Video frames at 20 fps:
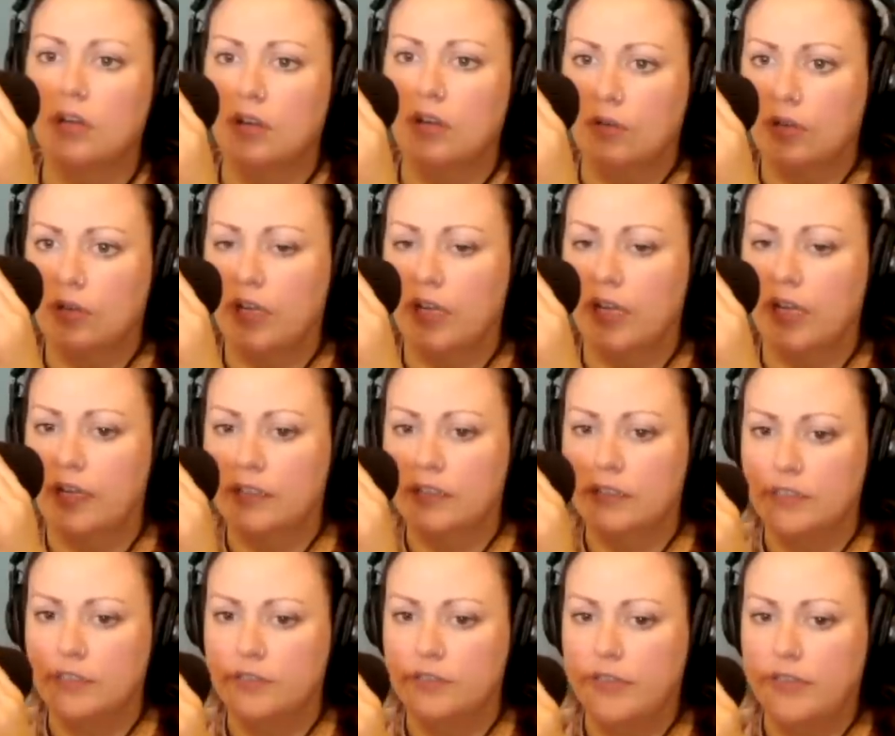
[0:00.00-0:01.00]
see okay. things in a
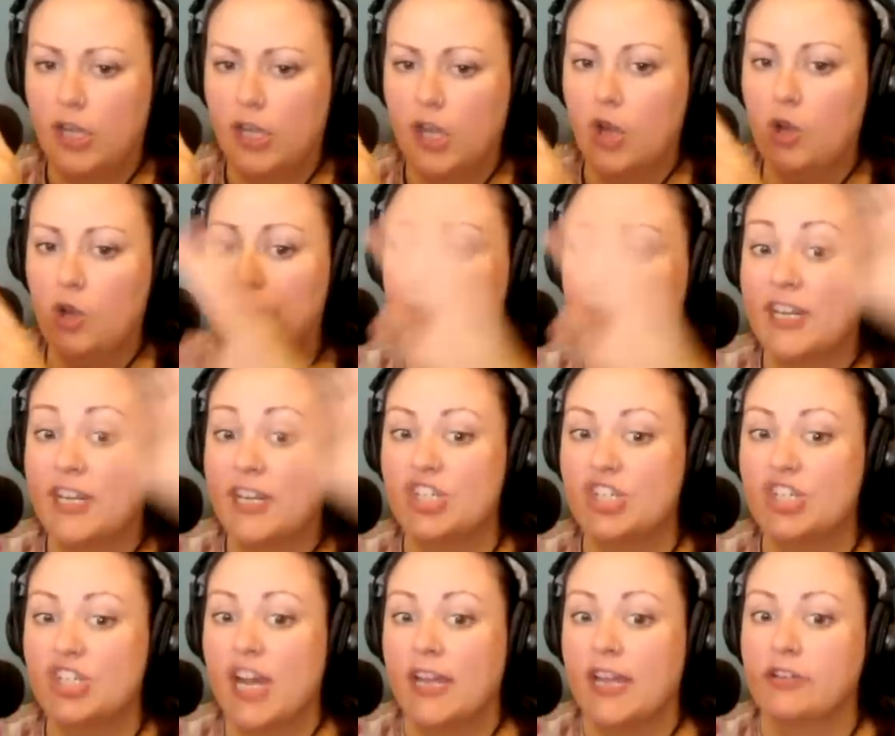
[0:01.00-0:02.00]
trance. Like open or... a
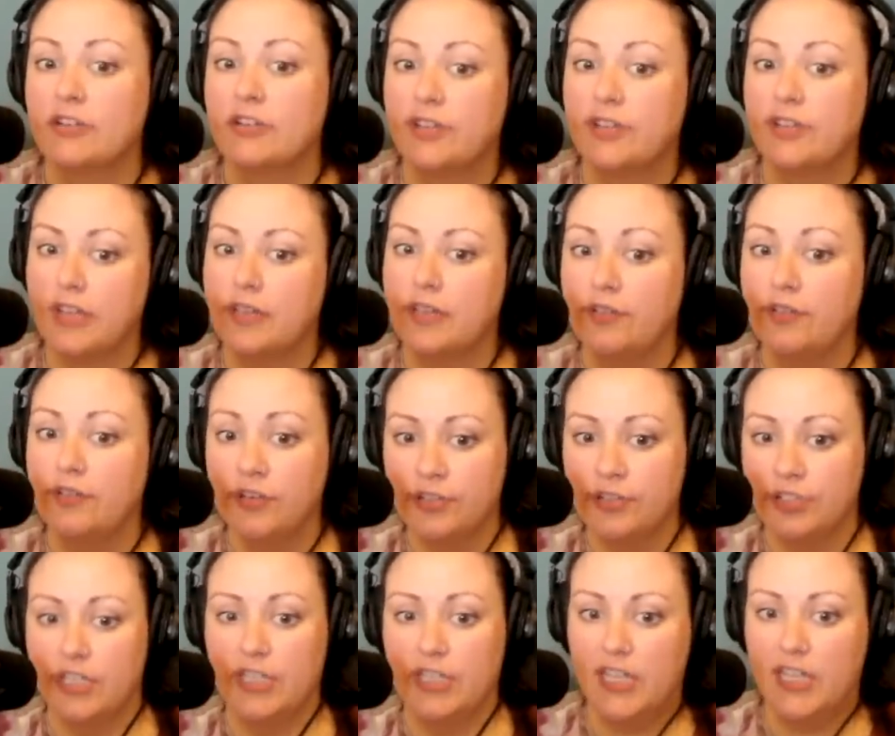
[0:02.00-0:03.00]
channel that you
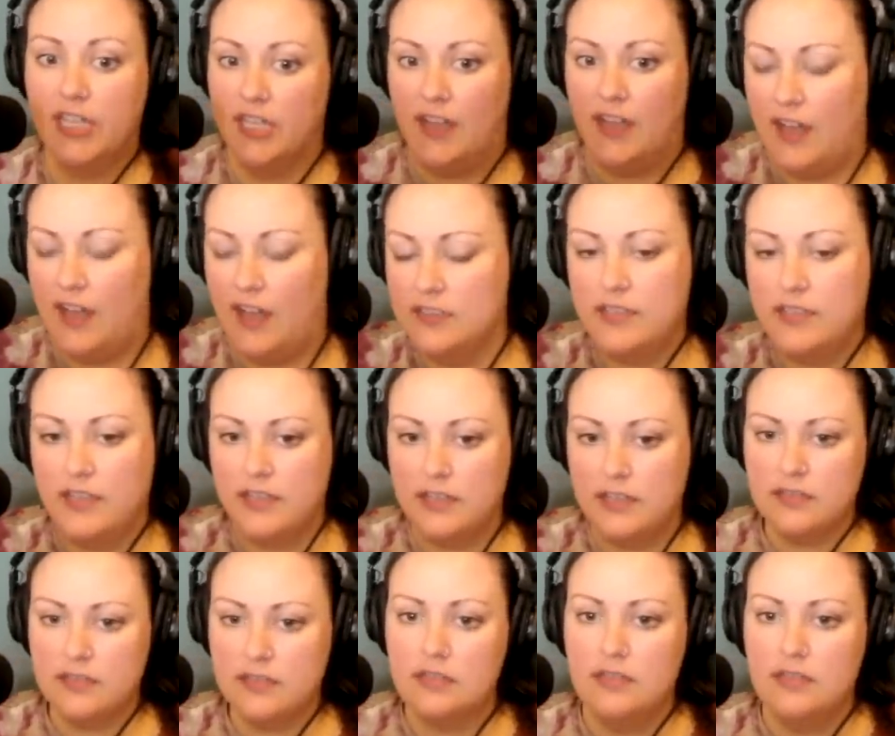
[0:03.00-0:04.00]
usually can't
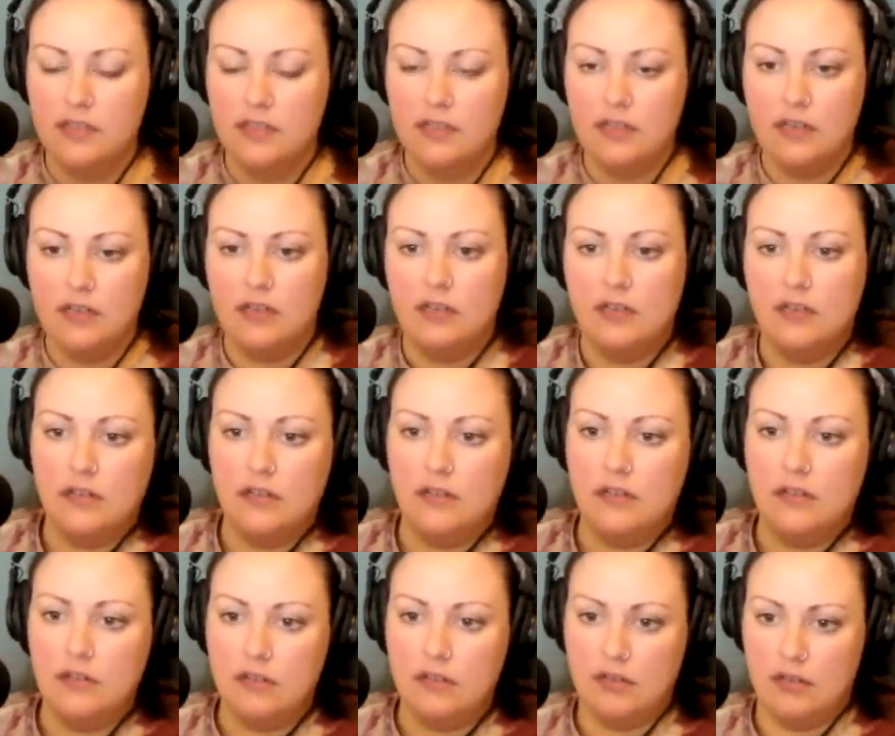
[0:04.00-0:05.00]
access. Exactly.
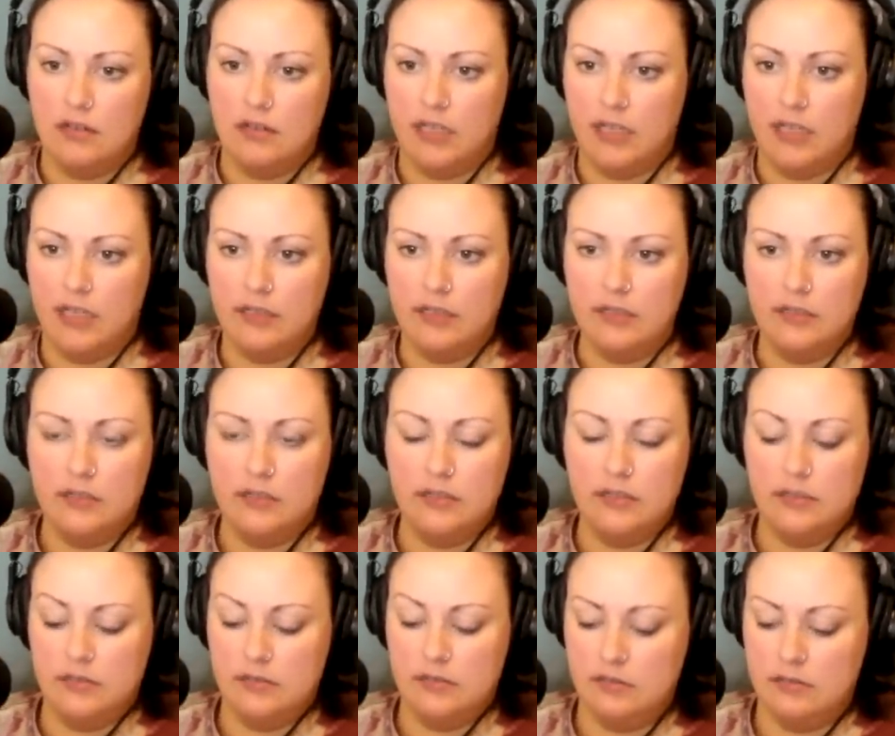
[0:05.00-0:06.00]
Okay.
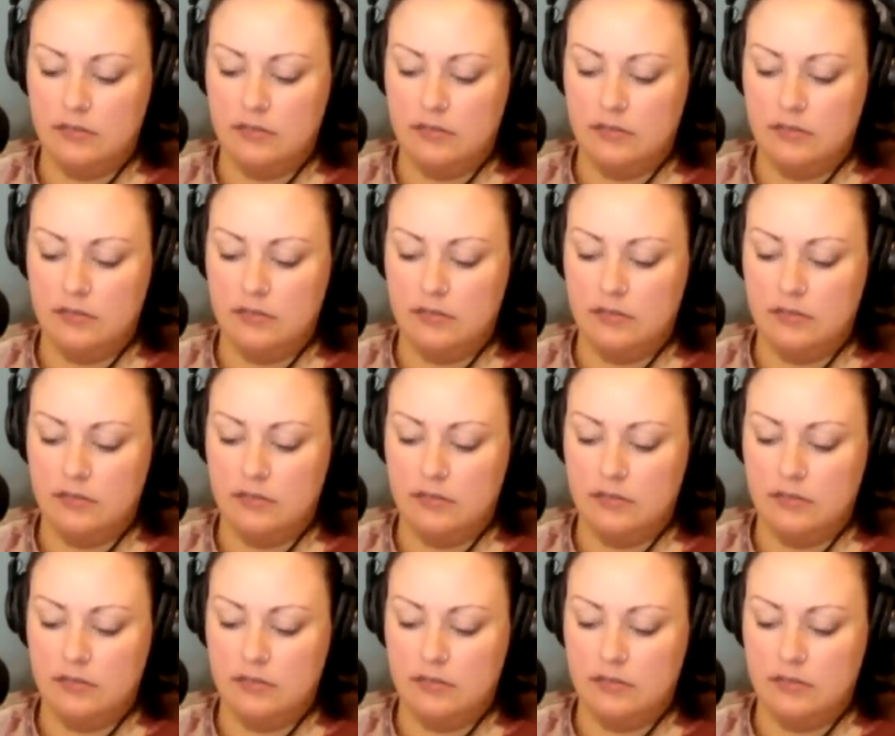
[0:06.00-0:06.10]
So